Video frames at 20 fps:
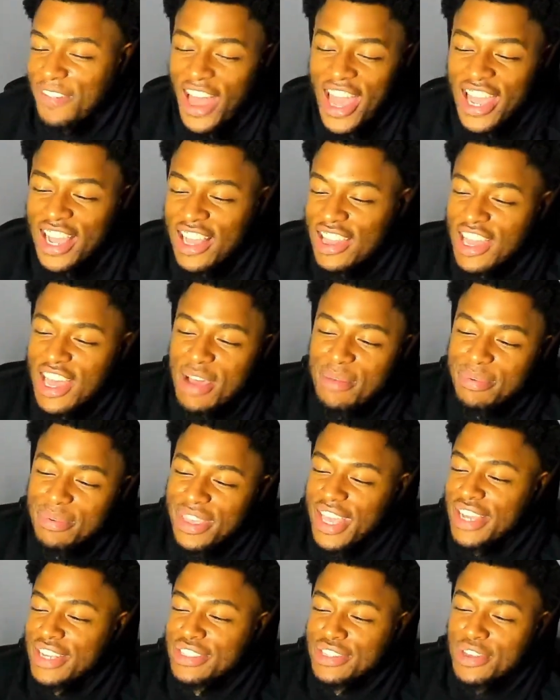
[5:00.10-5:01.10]
Flight Club
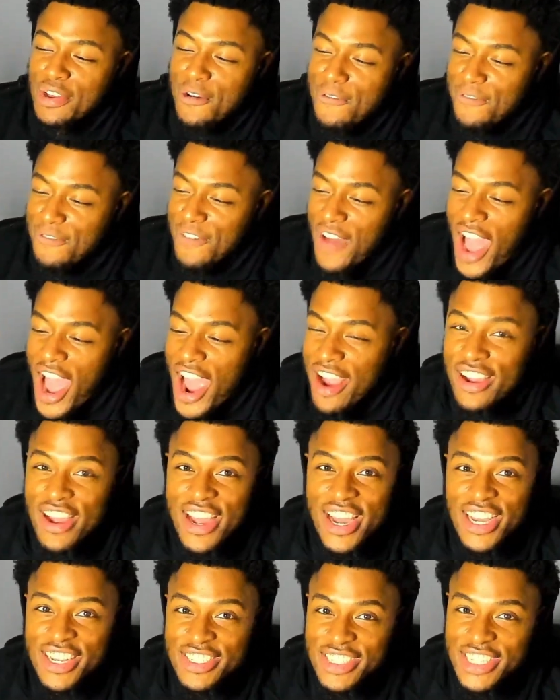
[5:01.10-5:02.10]
kicks on fire,
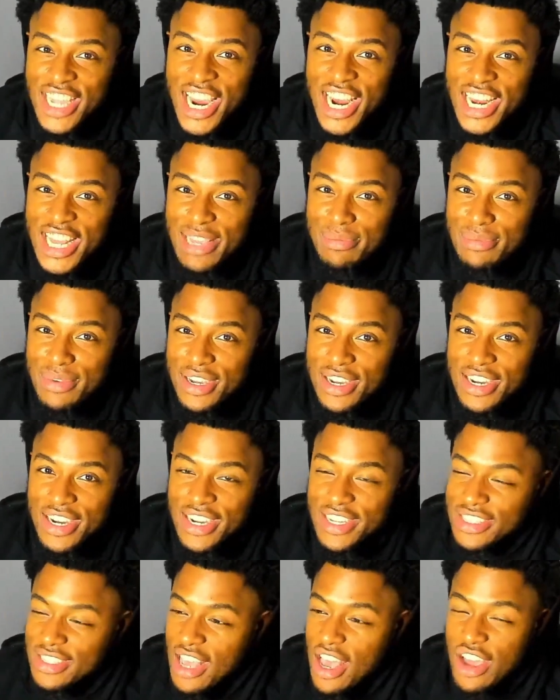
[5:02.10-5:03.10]
stadium
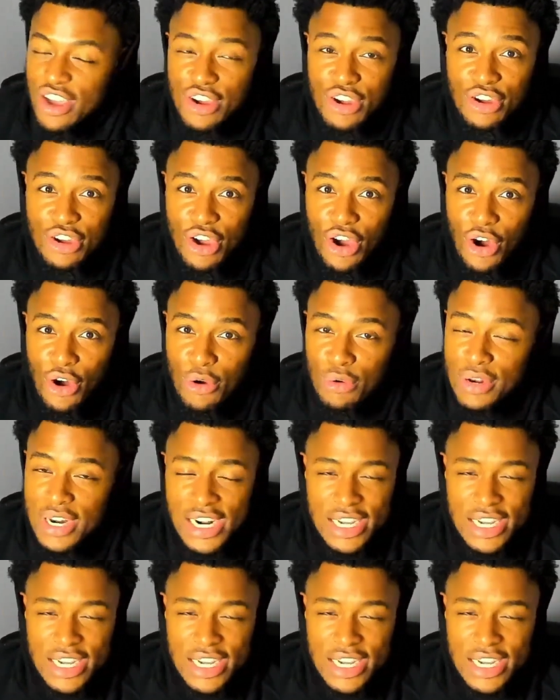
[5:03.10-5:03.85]
goods, GOAT,